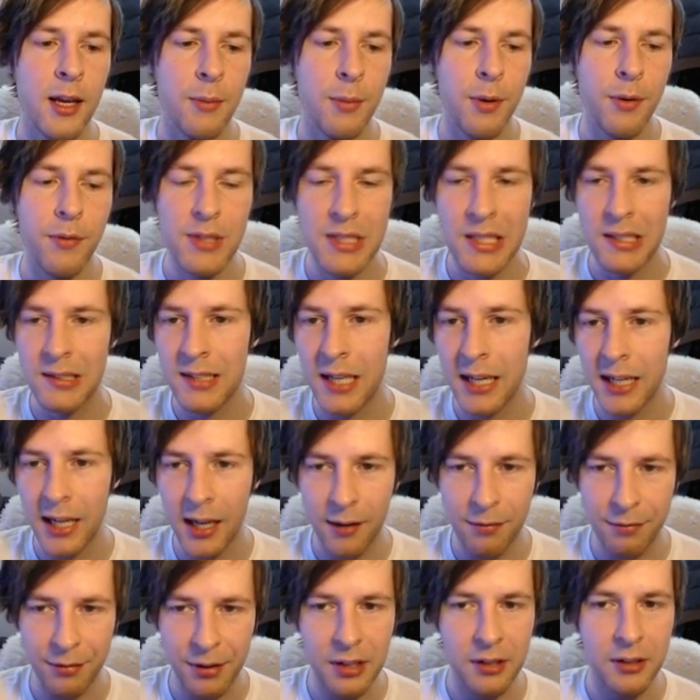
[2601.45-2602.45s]
But if it's a
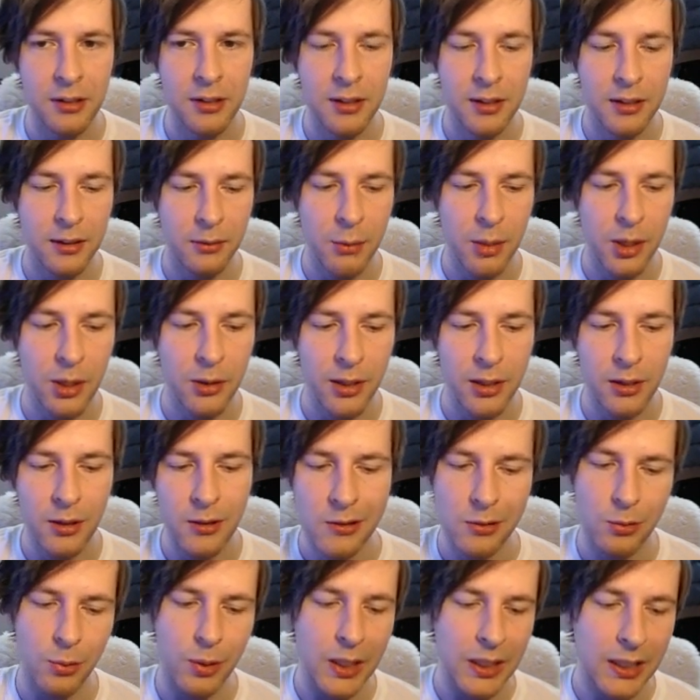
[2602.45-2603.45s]
psychic field, we only
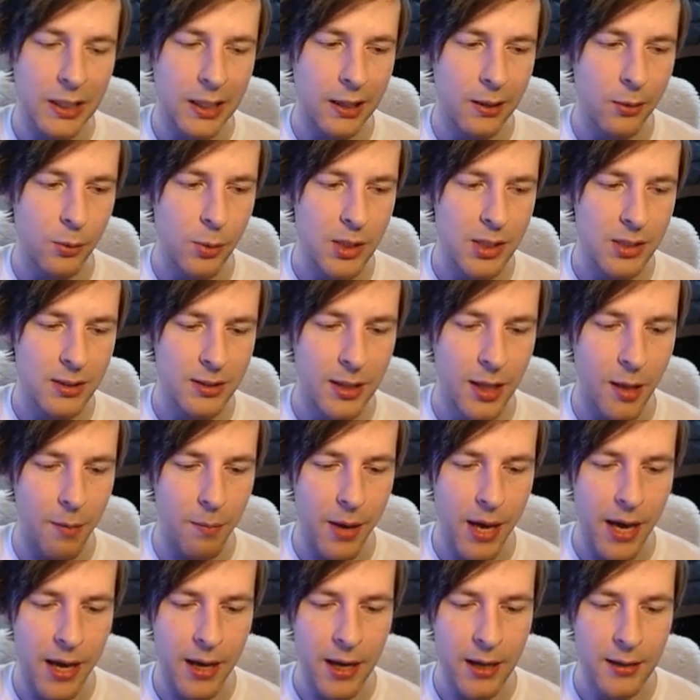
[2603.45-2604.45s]
lose one card, which isn't that
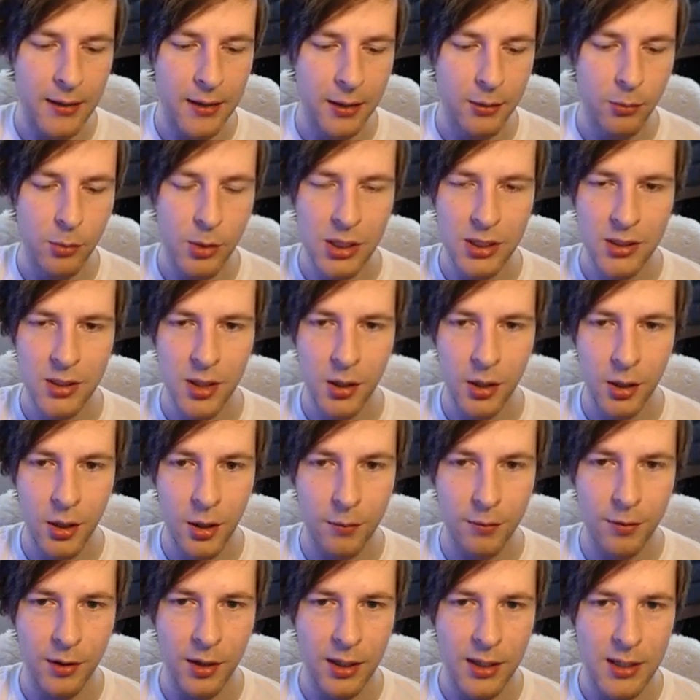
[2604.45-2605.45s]
bad. I think we're just going to
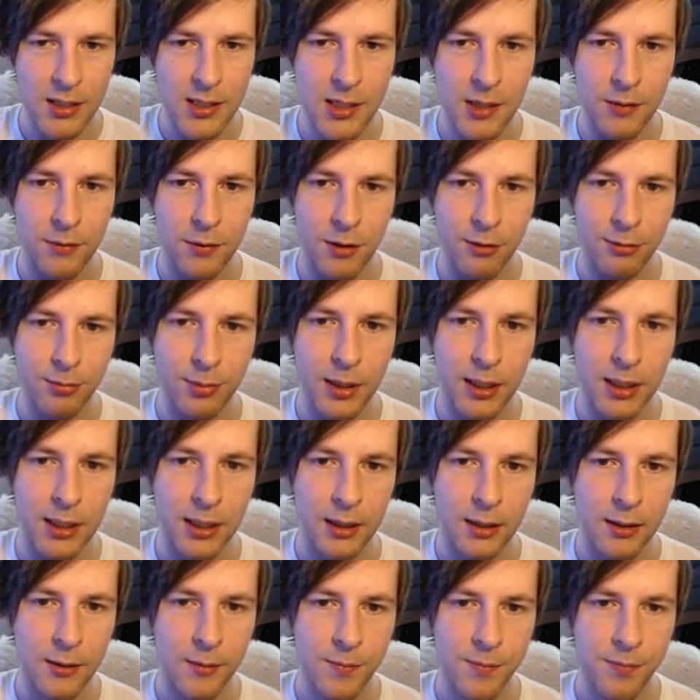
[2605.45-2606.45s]
go for the conservative
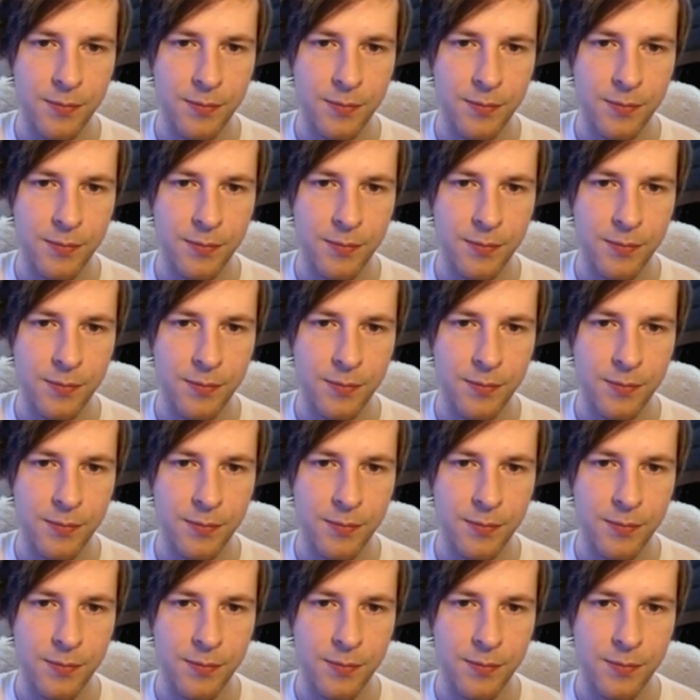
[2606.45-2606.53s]
play.